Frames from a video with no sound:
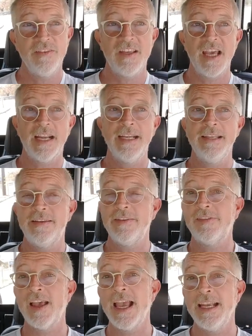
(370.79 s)
You got any
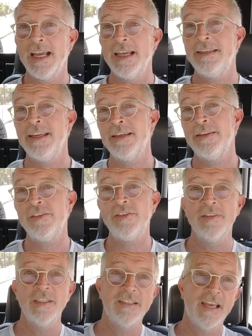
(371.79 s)
design
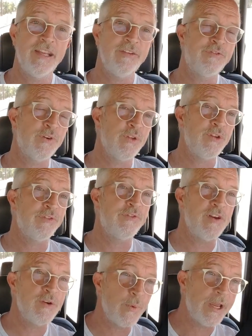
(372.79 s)
ideas? Any further
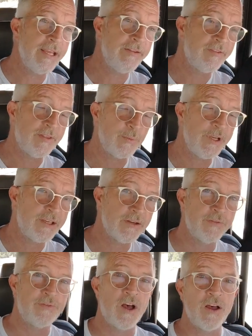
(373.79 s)
fun ways that we
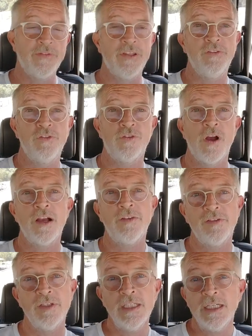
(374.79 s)
can evolve these
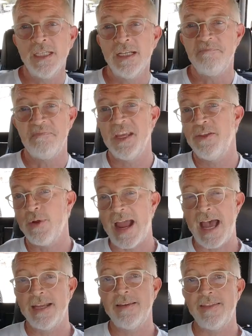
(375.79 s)
trucks, either
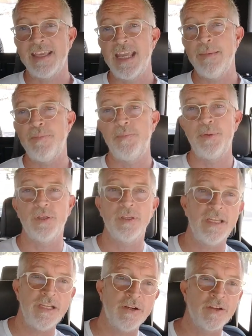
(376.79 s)
add to the
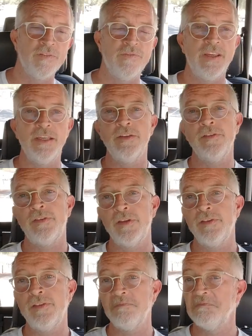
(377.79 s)
capability or
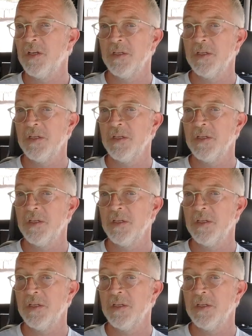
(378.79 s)
conveniences?